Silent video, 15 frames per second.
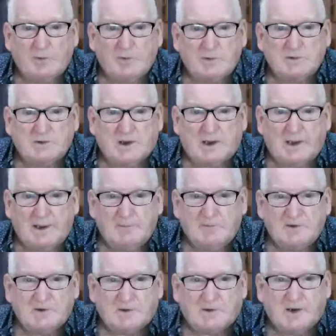it was claimed
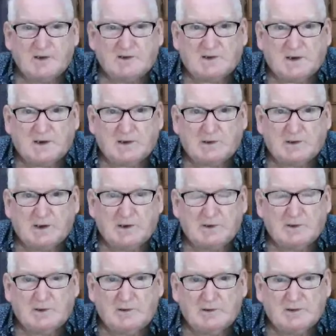as a great south land of
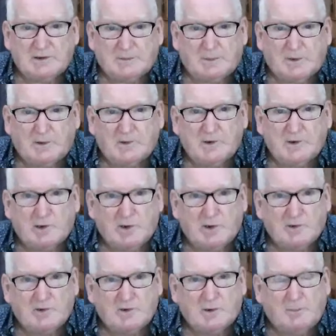the Holy Spirit. You're going
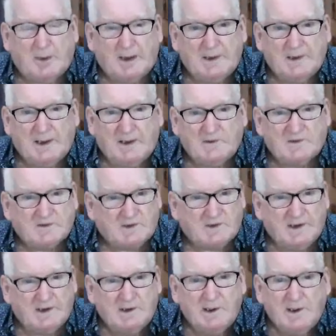to debate that and
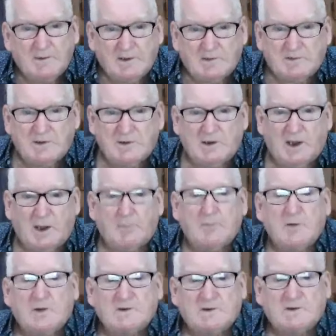say that didn't happen,
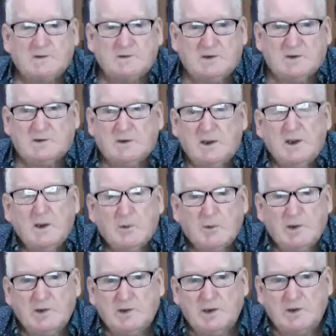because it did. Where
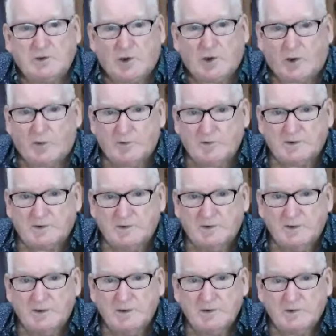do you think Torres
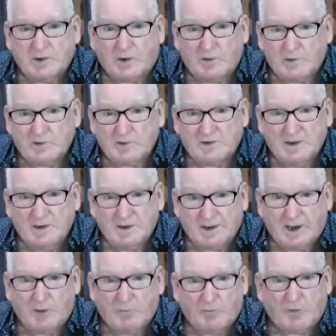
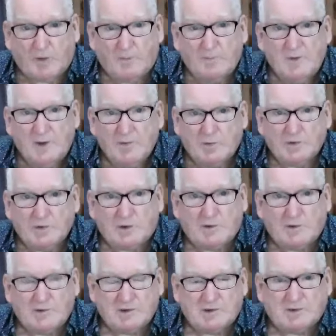came from for
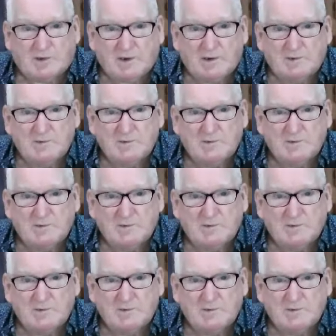Torres Strait?